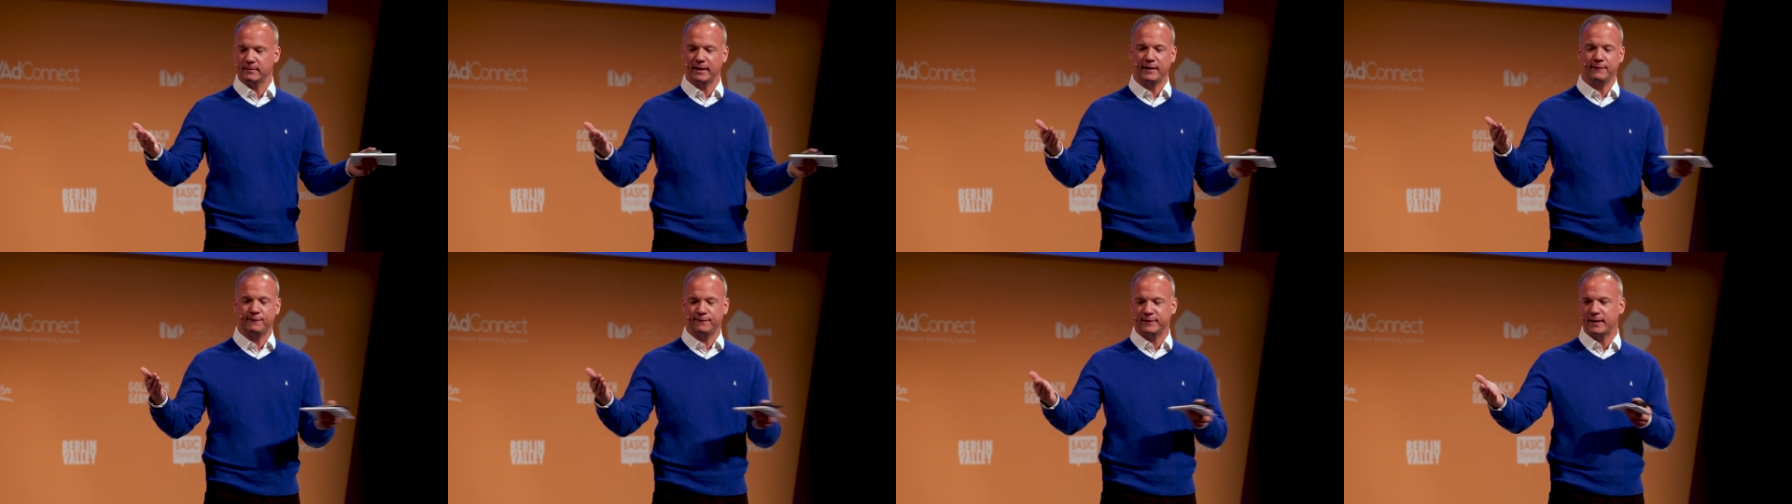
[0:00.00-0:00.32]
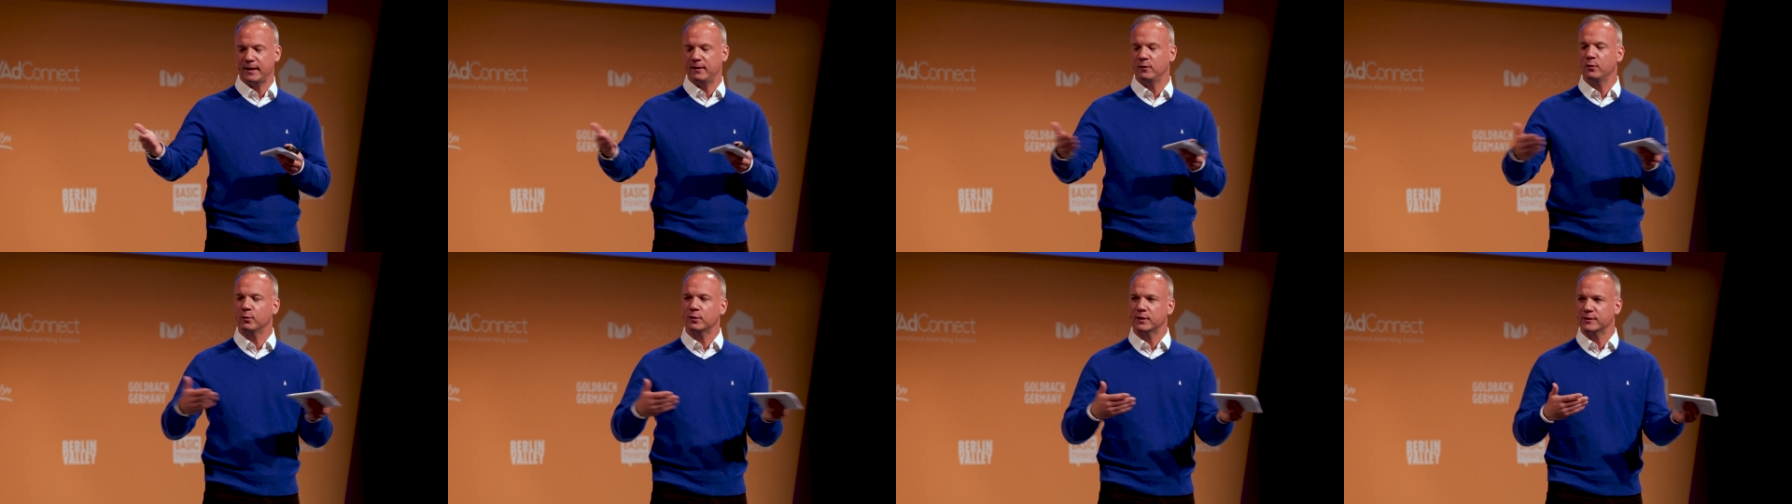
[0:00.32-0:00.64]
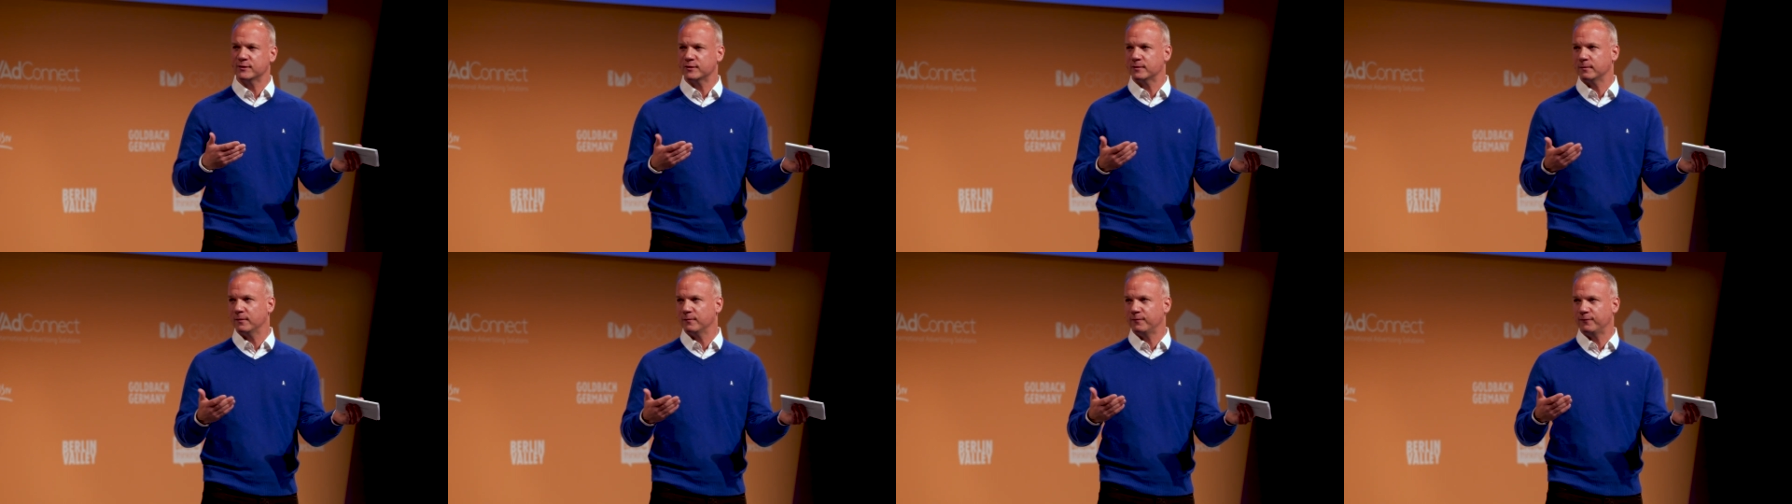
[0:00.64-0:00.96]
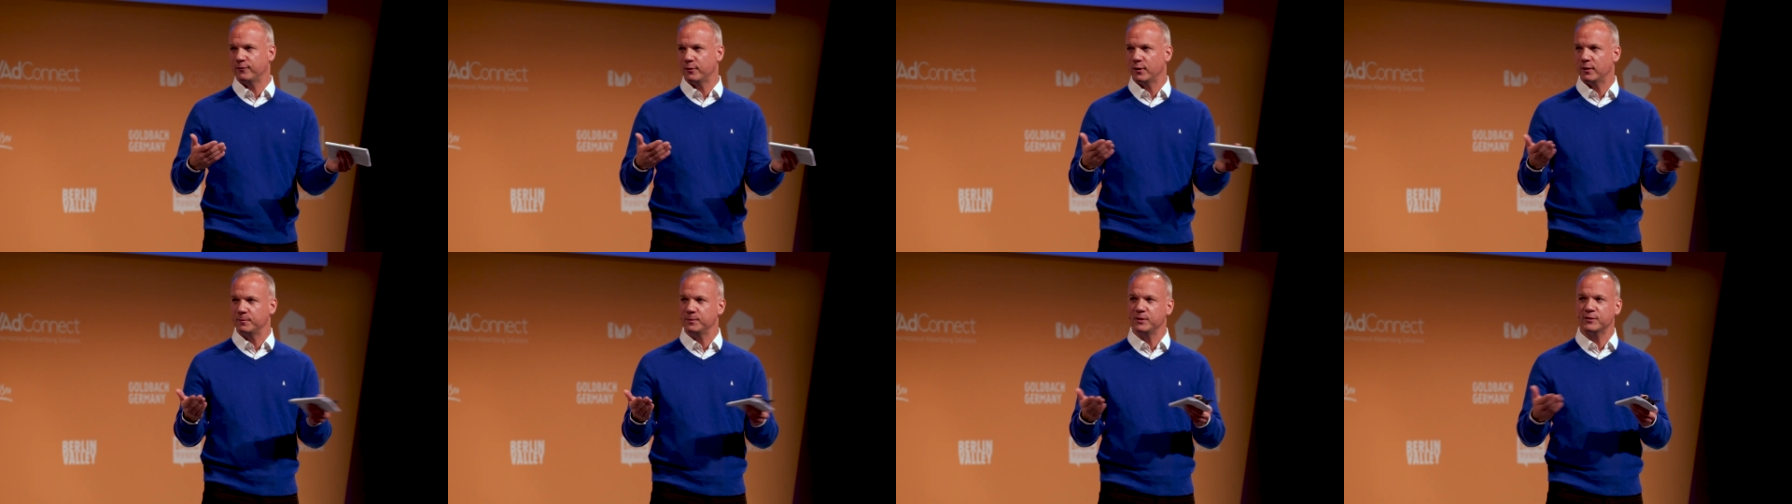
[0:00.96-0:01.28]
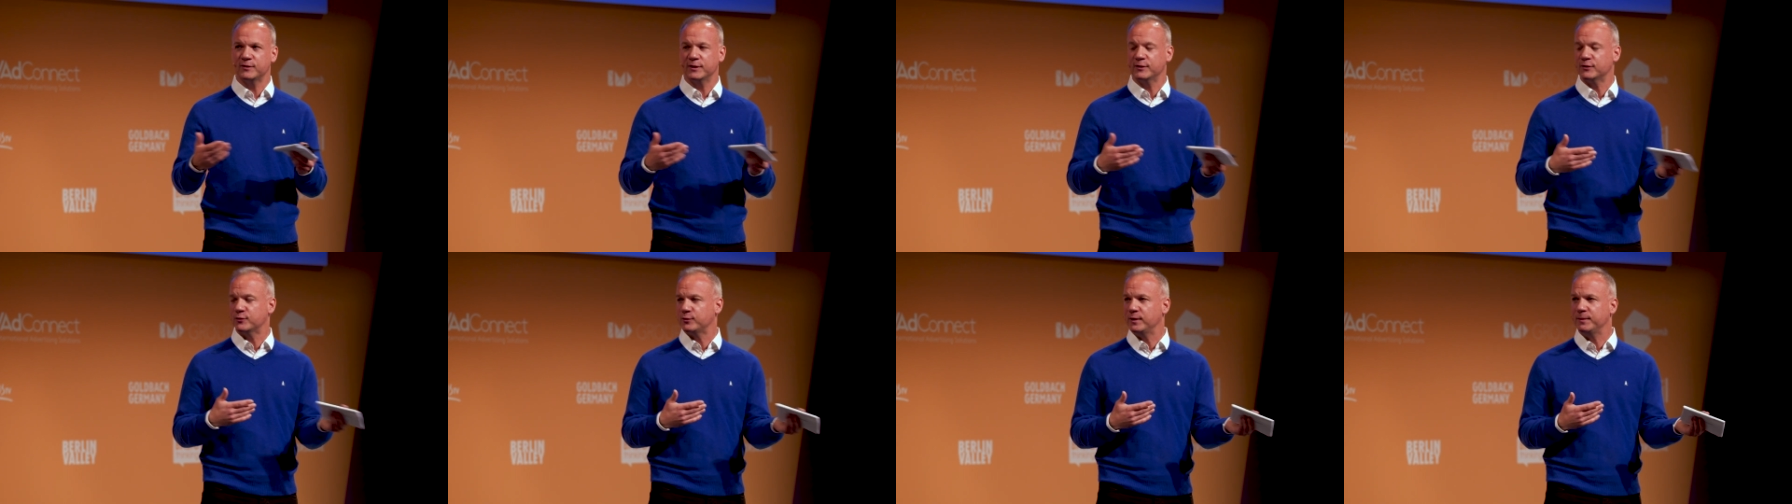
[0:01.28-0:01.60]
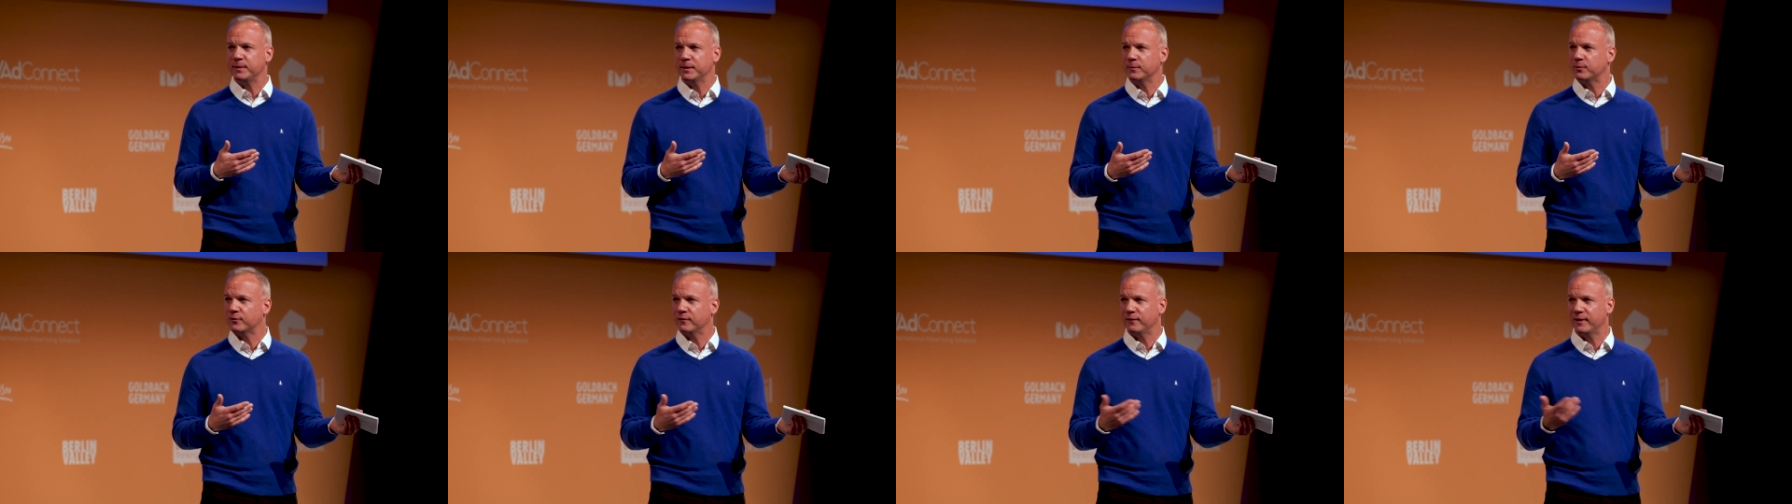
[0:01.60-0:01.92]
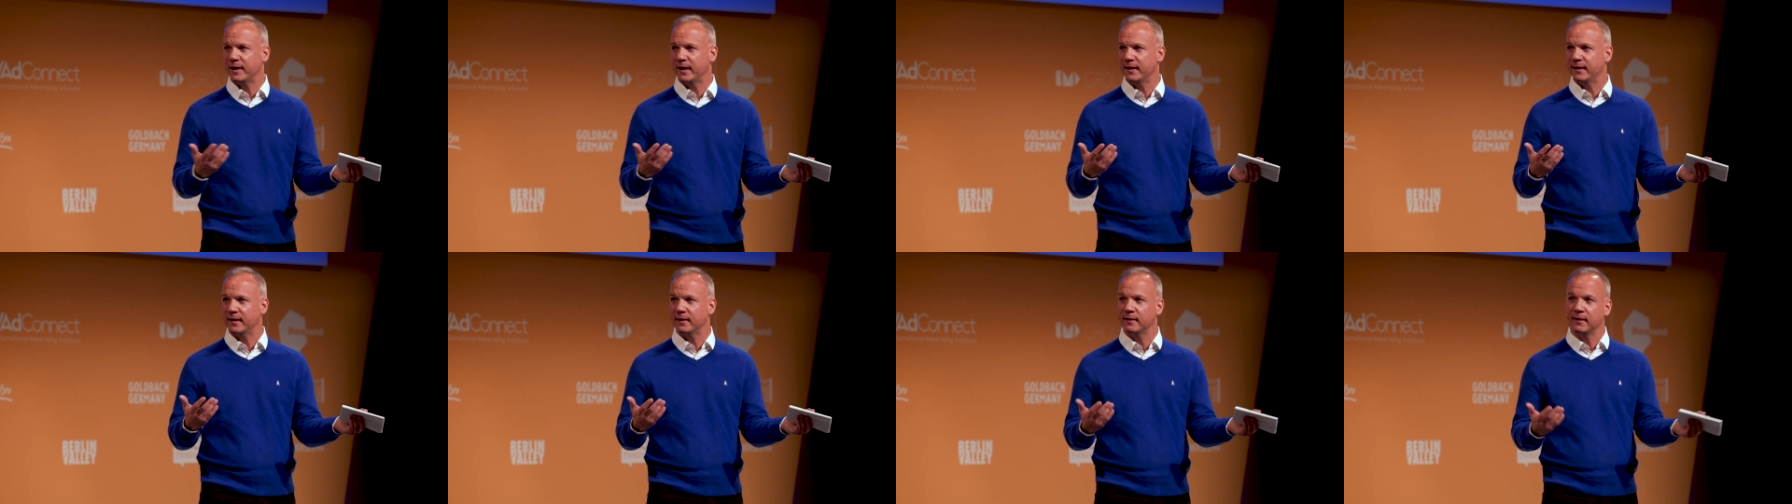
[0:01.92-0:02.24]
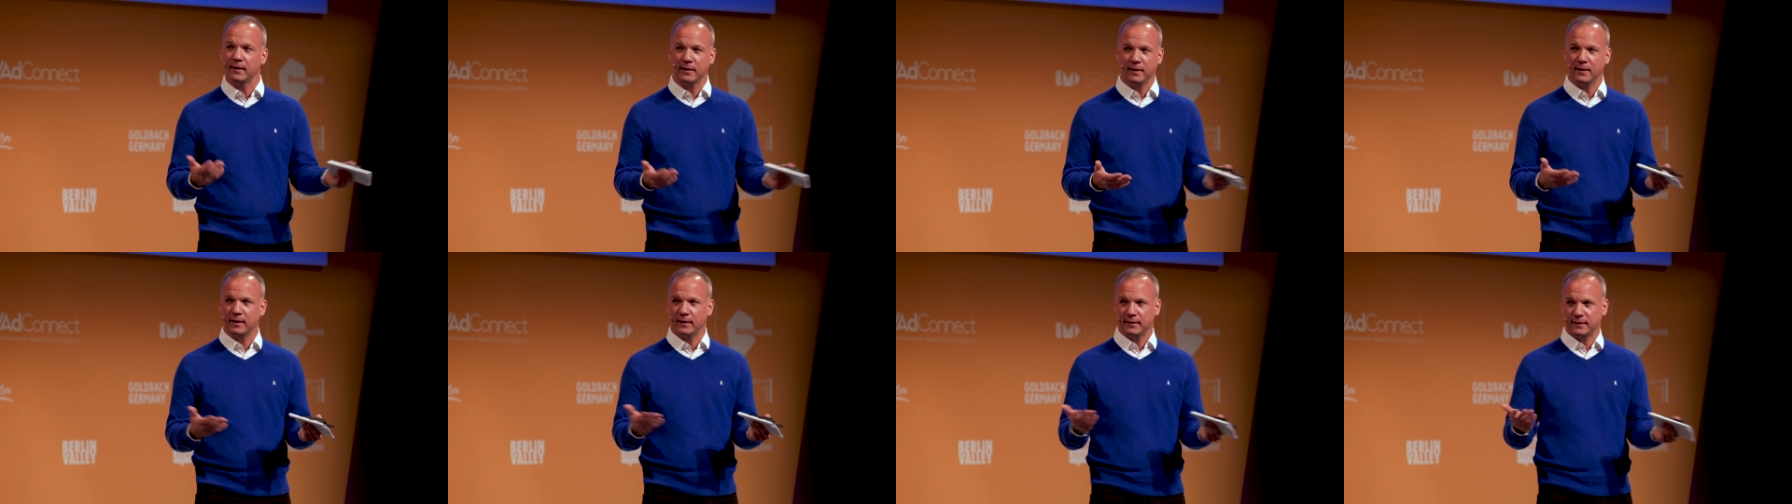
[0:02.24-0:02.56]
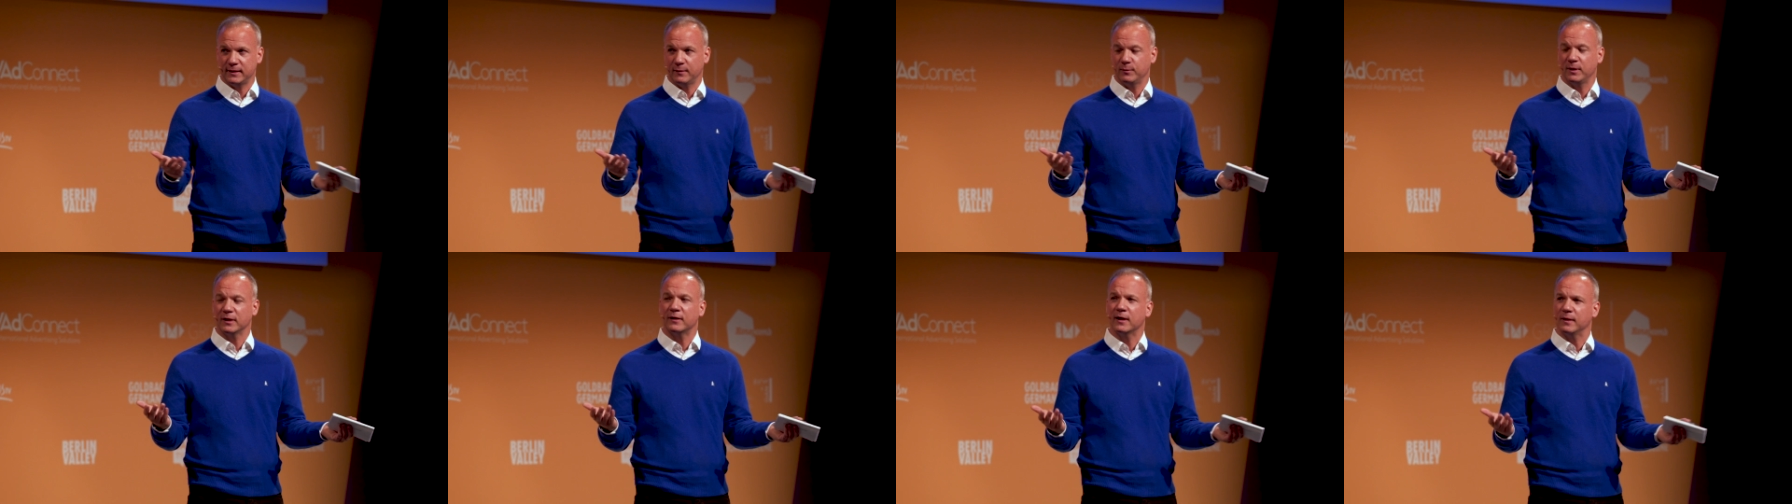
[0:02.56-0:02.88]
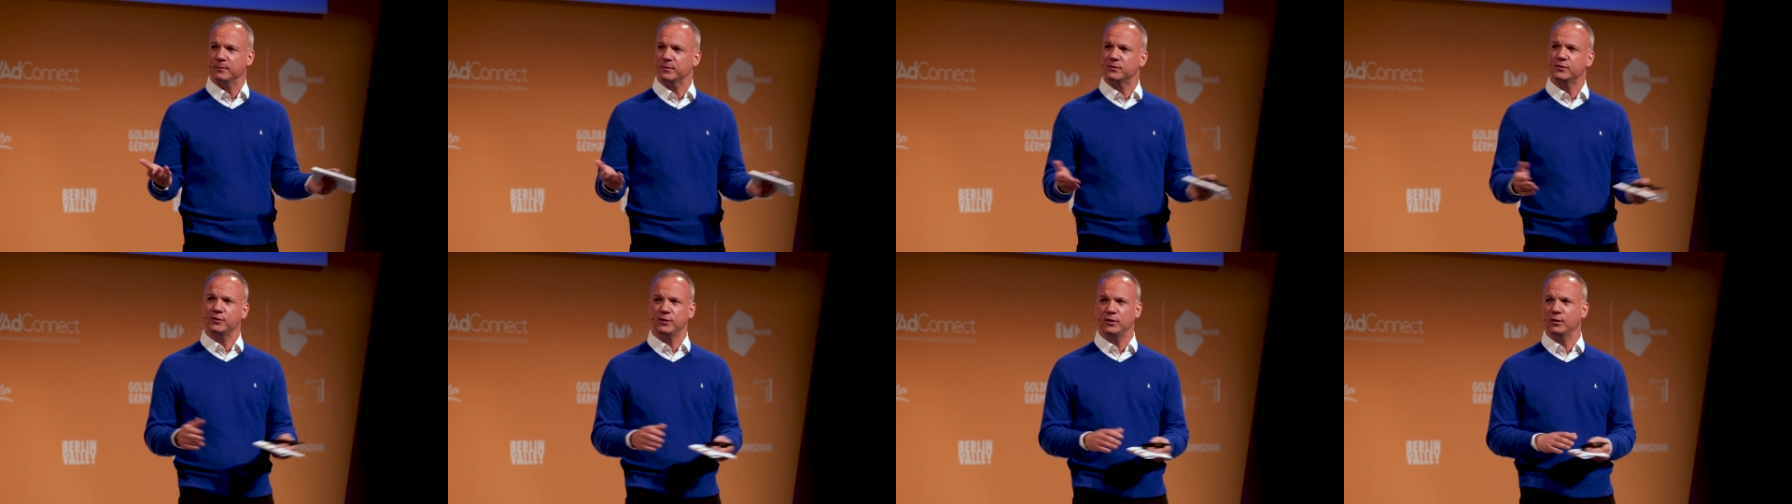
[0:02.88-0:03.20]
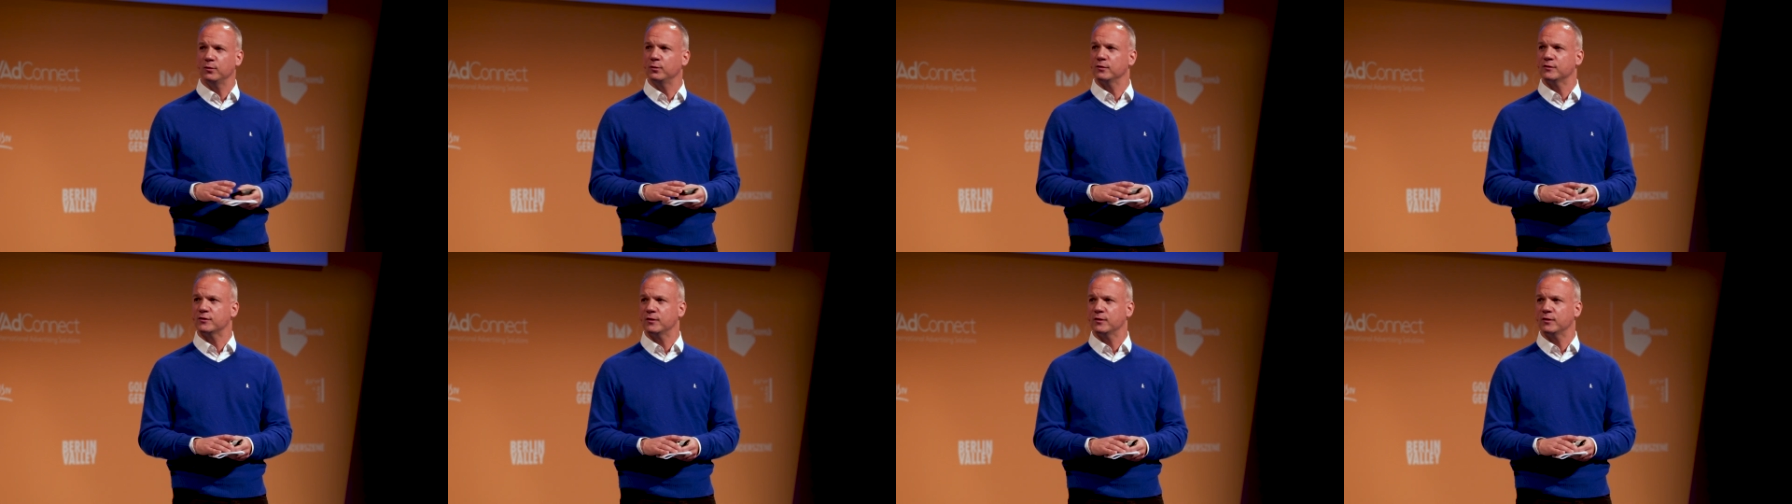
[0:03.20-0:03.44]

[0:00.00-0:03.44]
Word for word: if they look as for a music streaming provider, they will come to you.